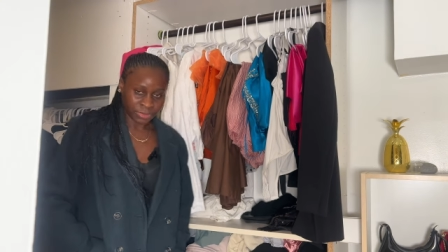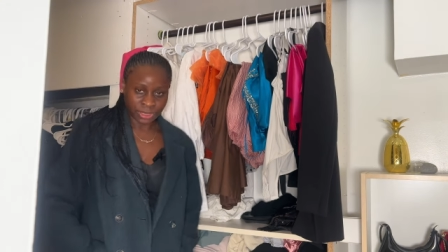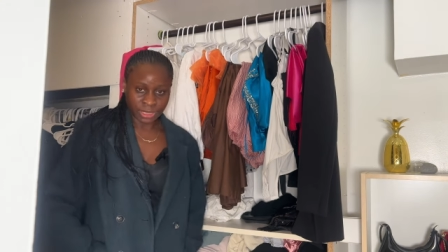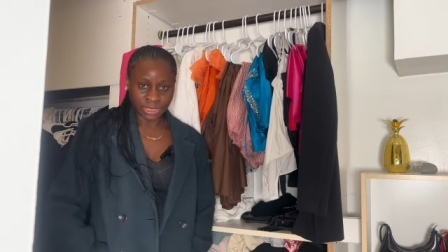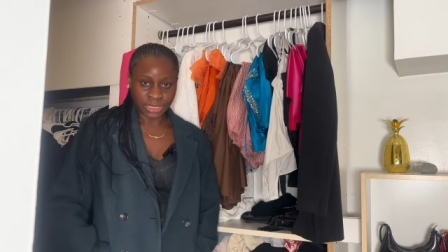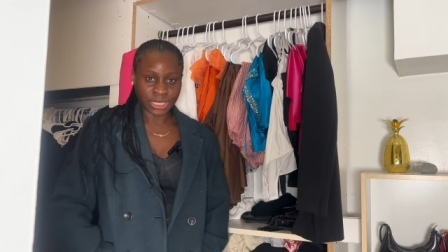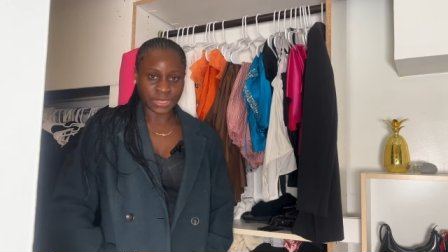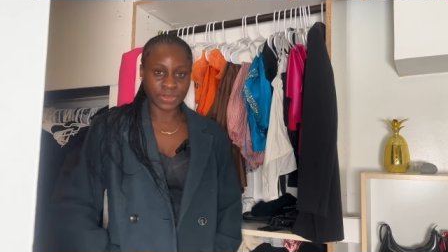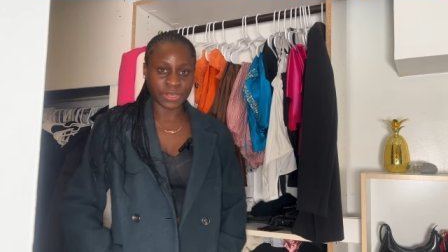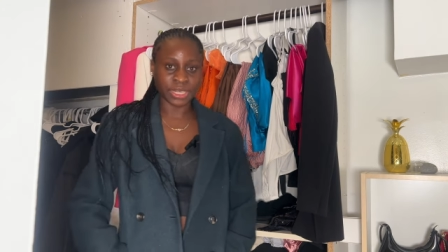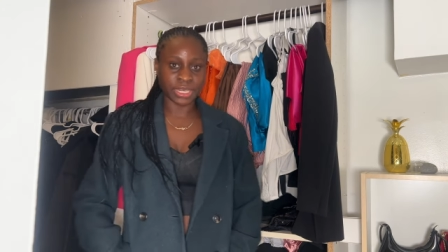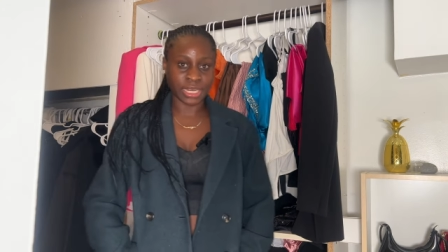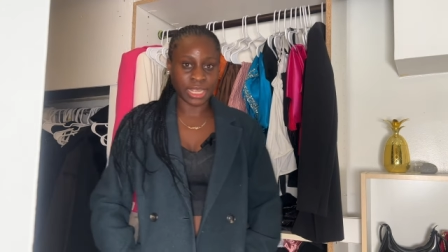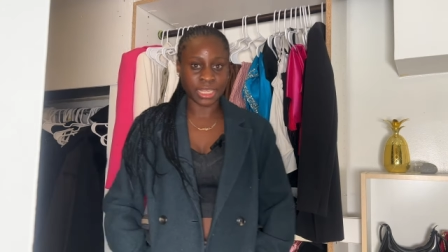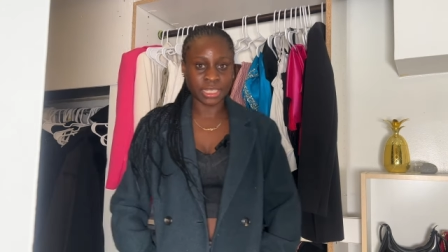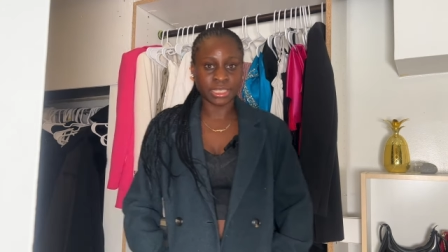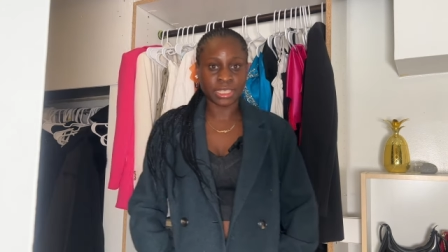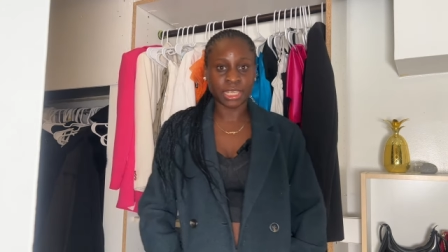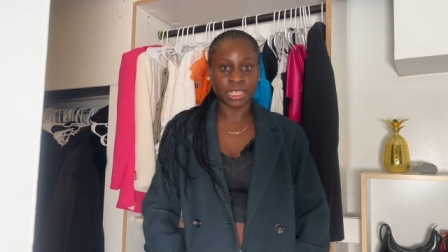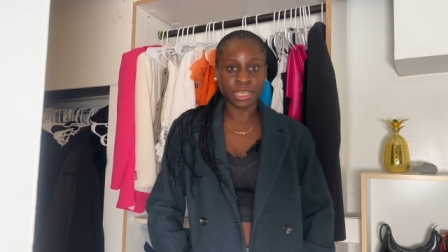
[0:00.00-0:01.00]
It's a really
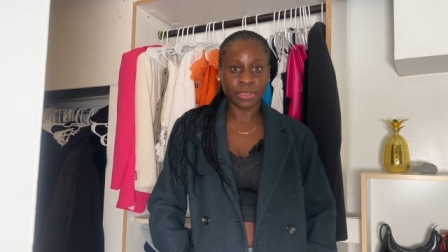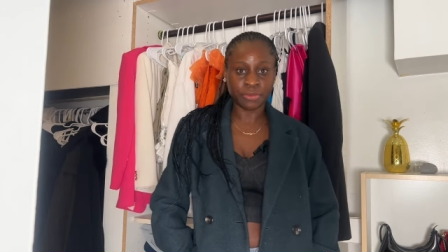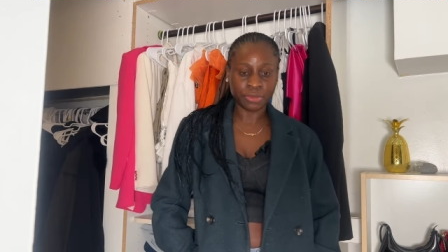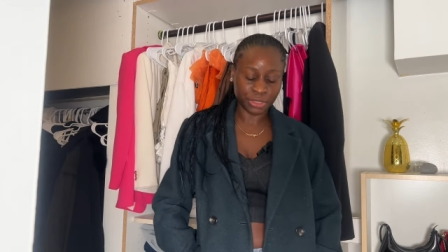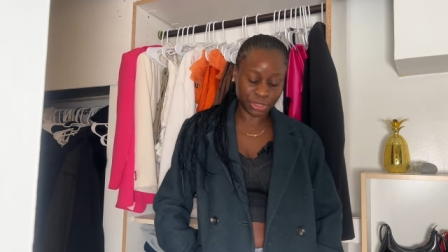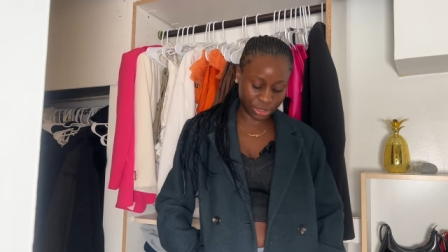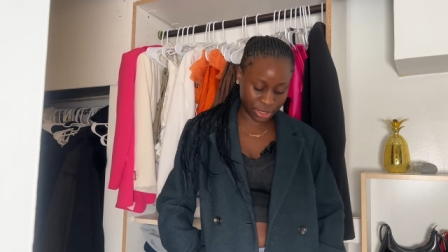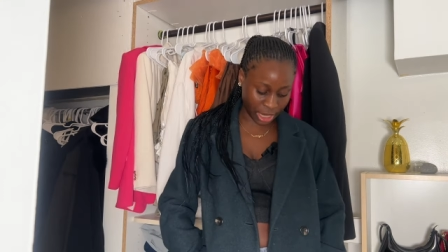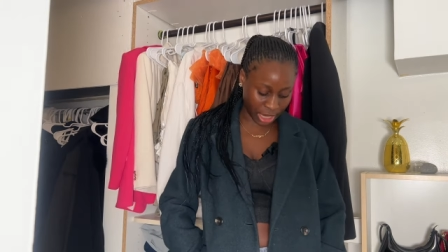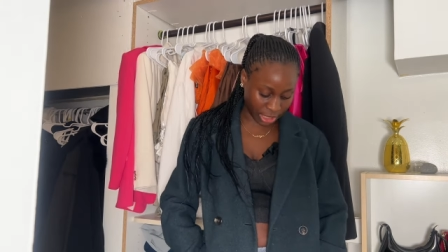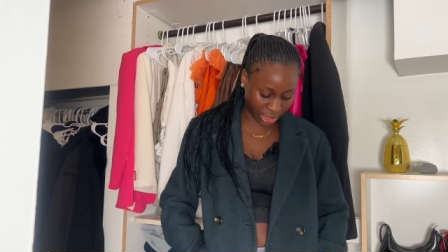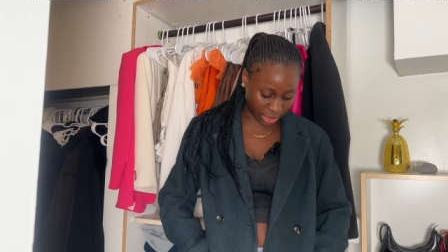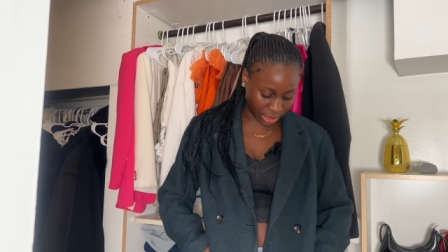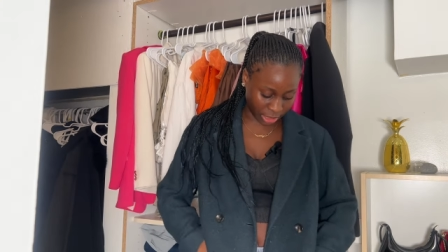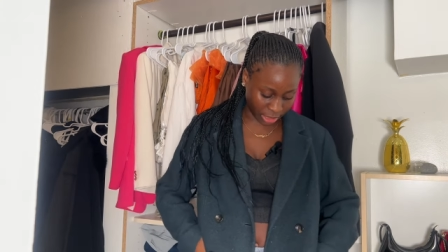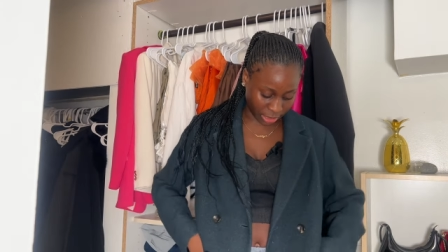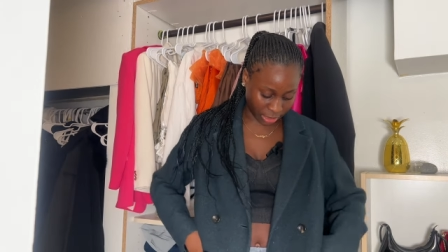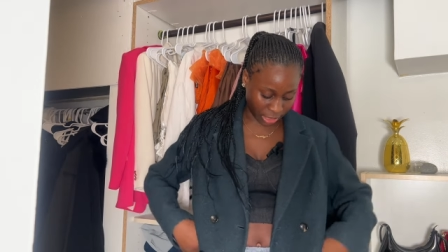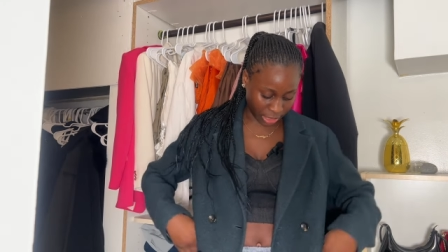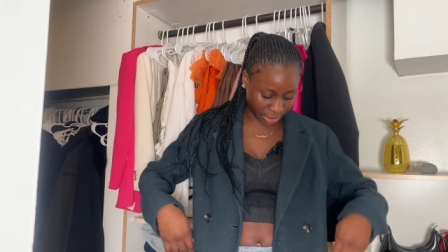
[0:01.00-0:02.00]
nice jacket. What you guys
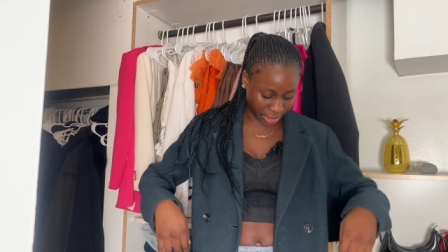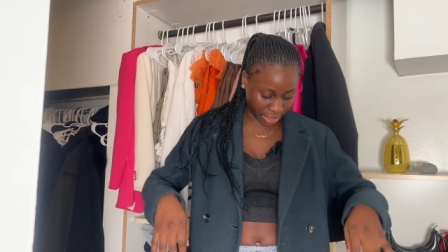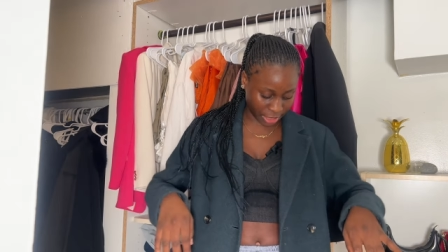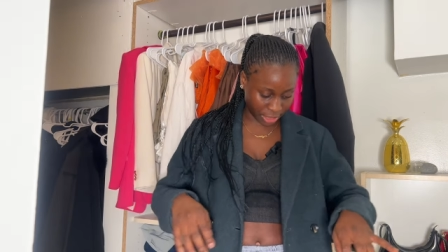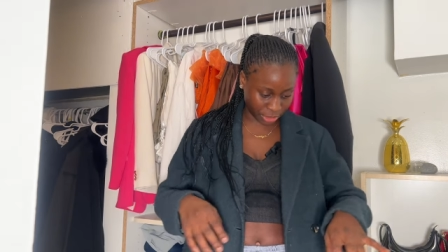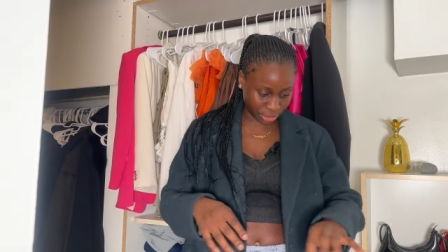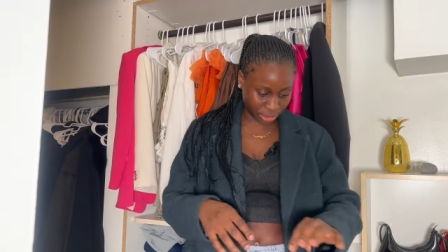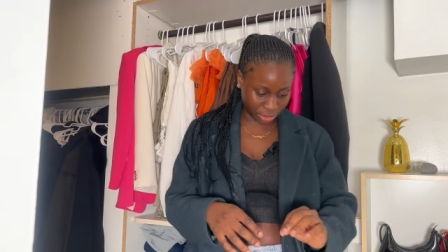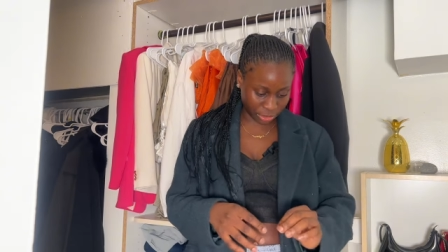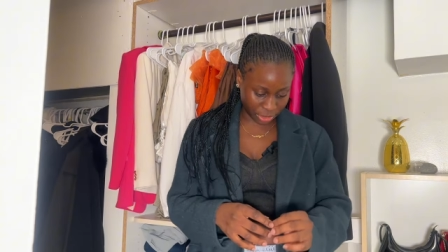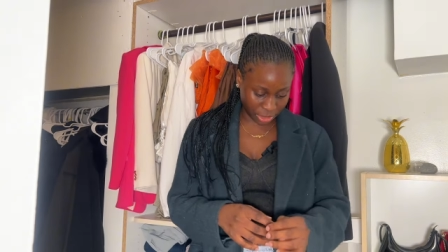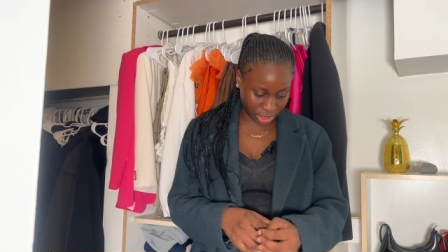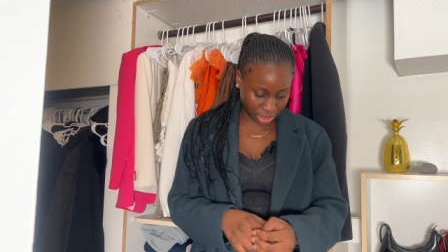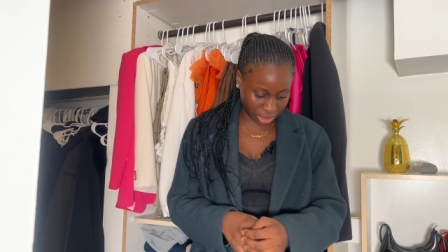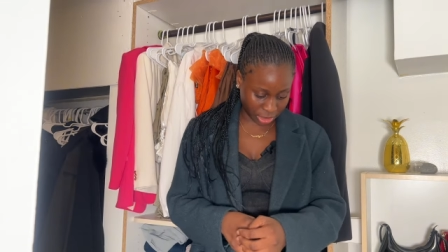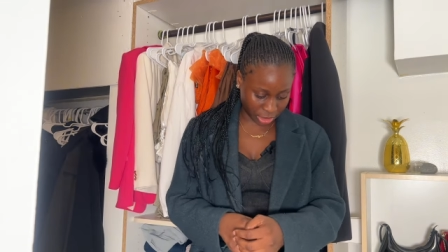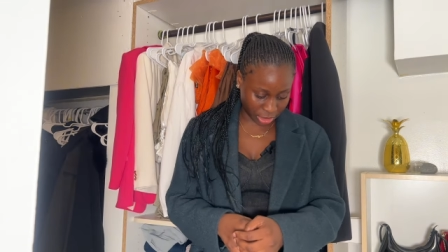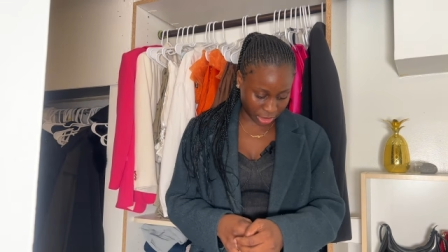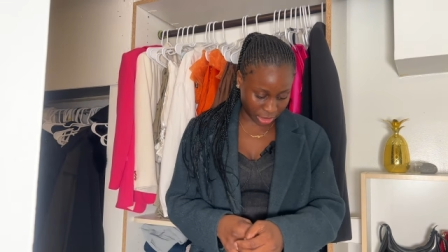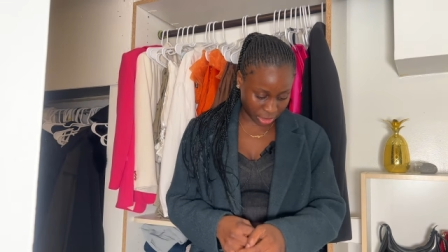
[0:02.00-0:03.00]
think? I think I should donate
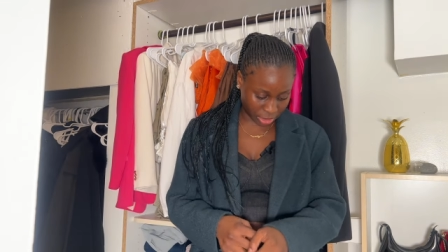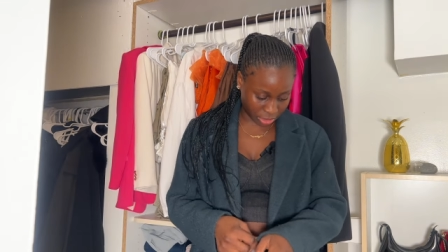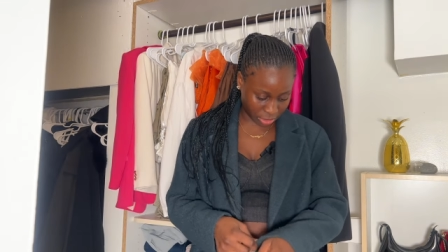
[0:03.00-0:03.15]
it.